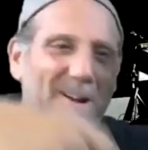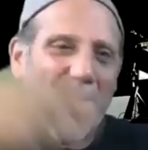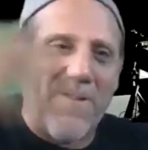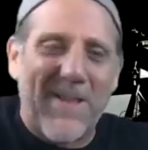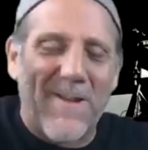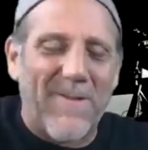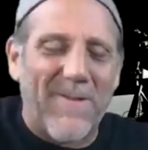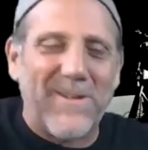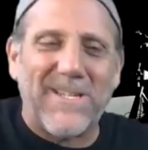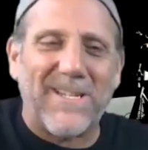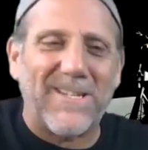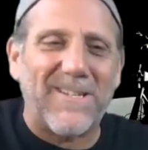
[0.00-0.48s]

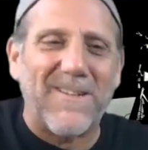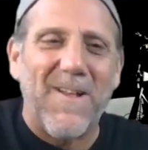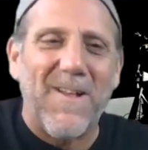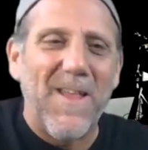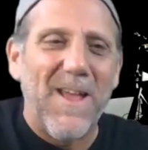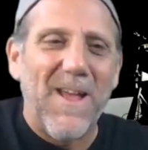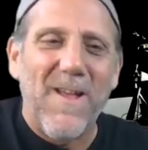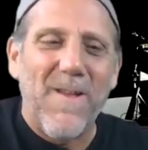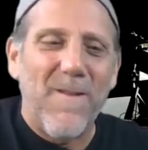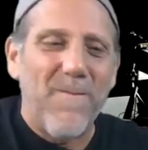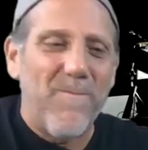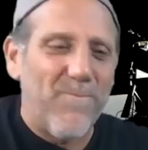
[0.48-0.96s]
they would just,
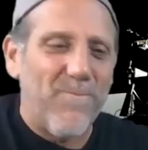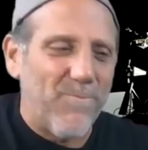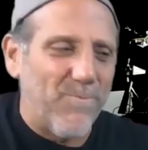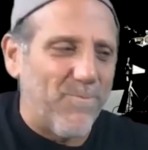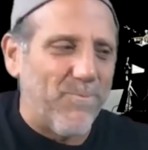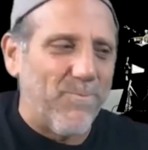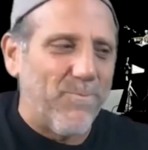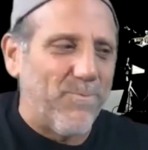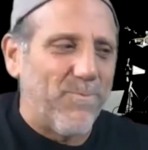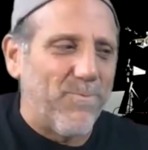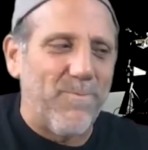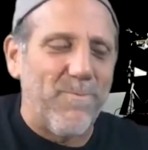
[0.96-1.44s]

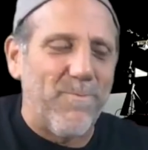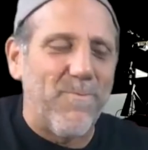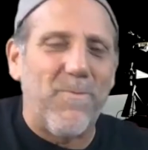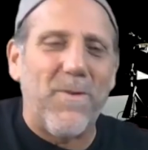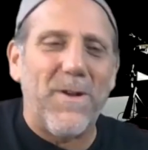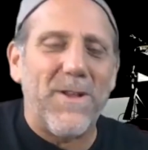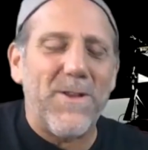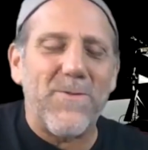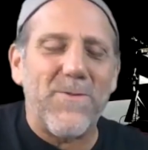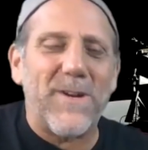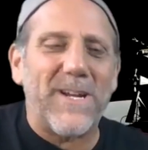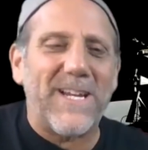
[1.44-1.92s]

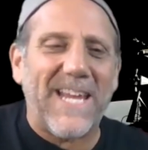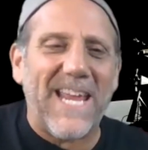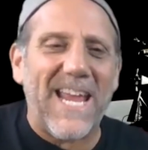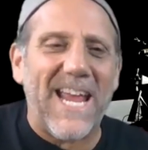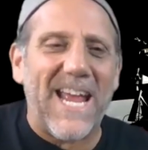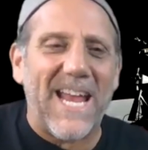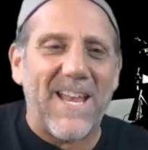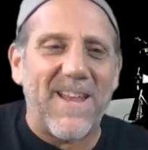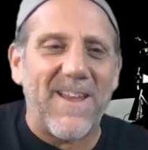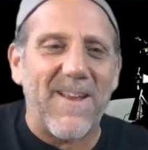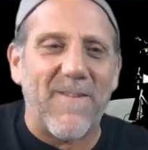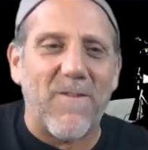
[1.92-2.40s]
when you were a
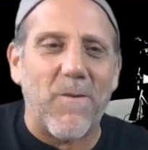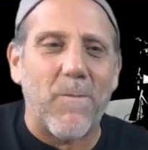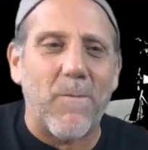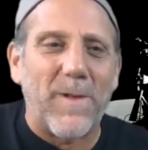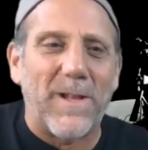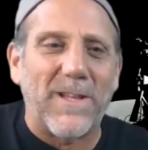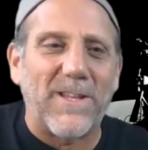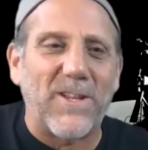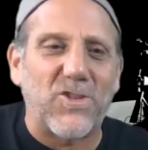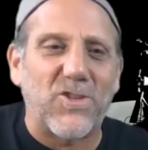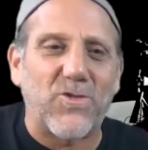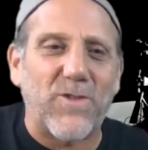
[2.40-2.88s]
kid, you ever
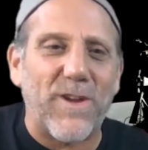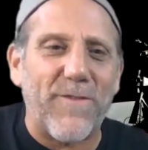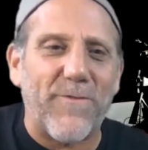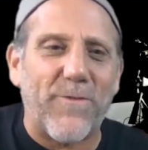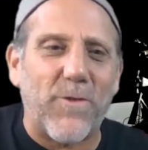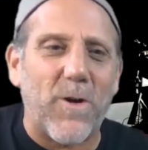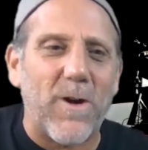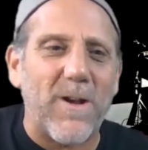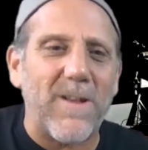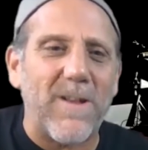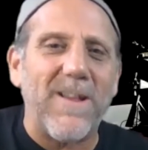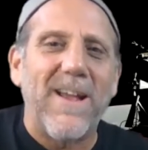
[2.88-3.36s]
build a tree
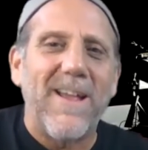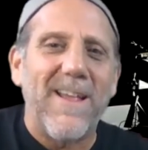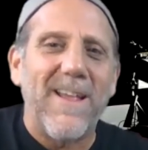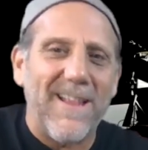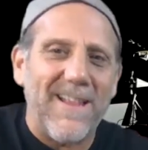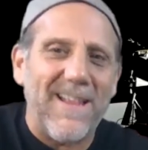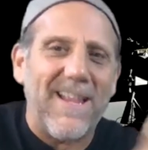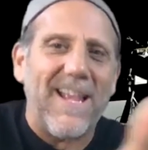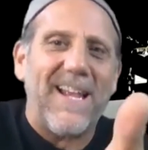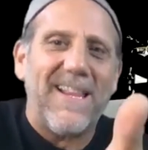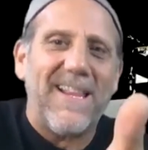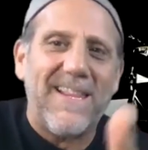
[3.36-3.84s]
fort?
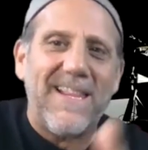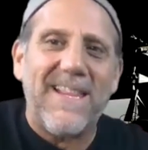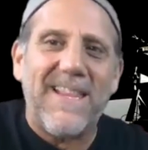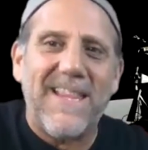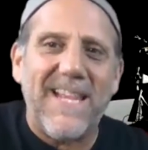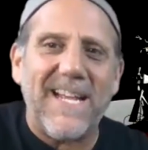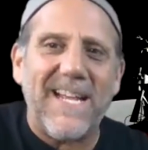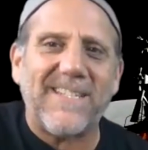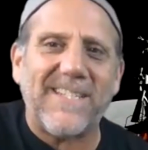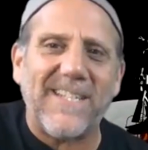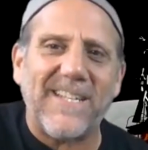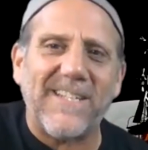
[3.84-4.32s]

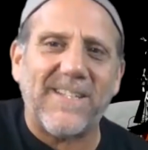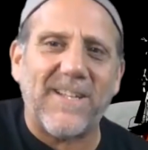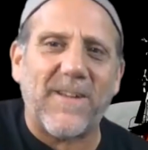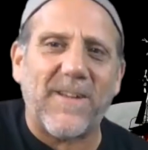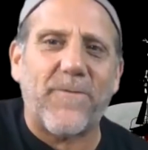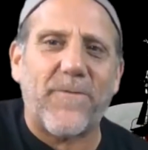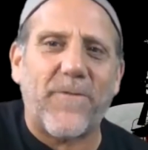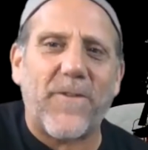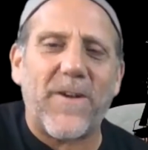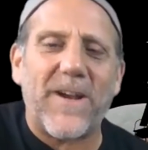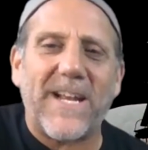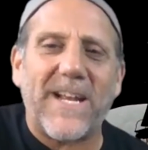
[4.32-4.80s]
This is a
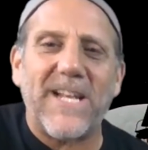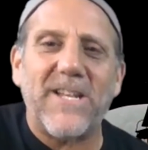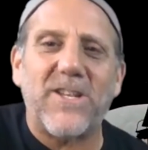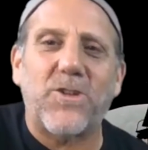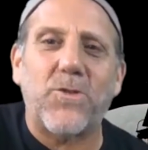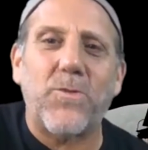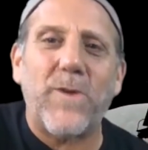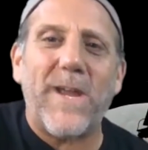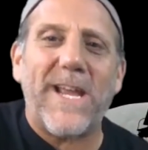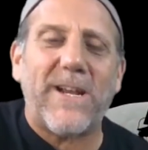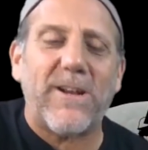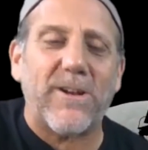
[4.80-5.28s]
fucking
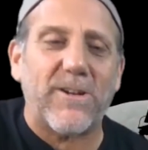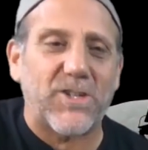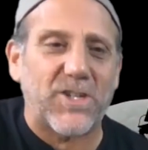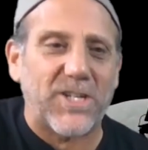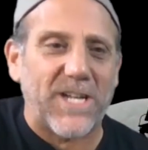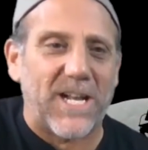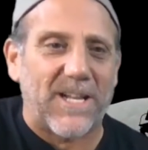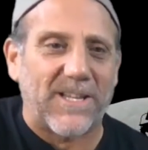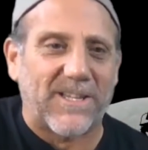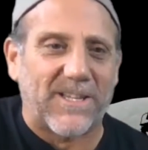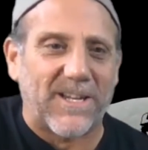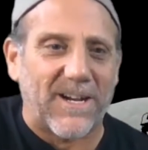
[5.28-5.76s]
tweaker
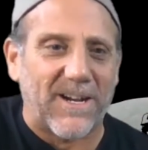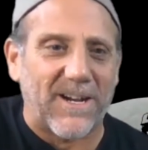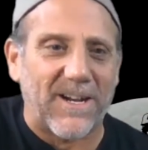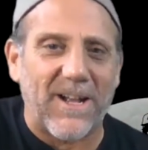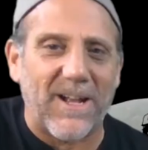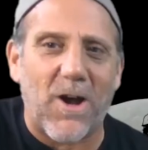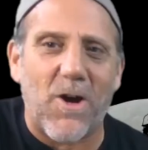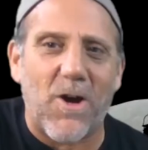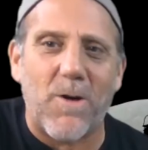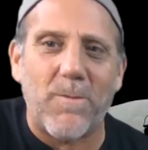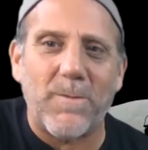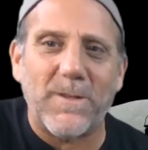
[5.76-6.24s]
shelter,
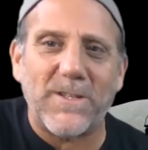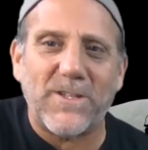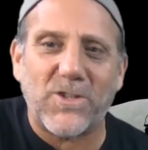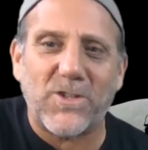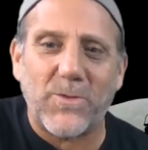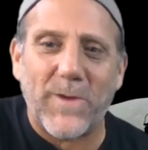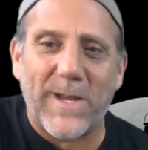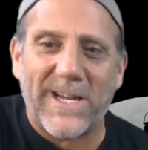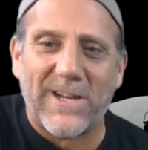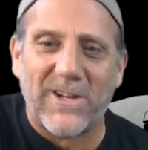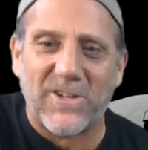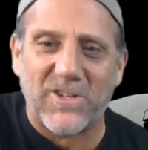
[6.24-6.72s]
a homeless
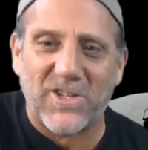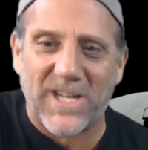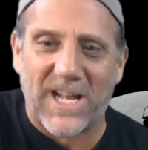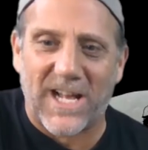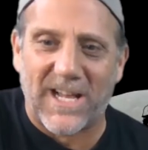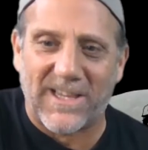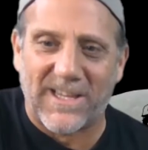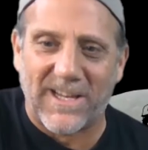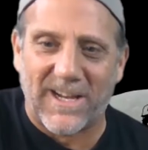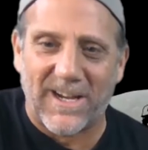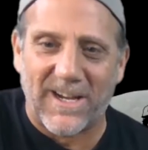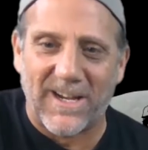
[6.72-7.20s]
tweaker
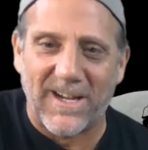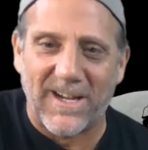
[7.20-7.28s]
shelter.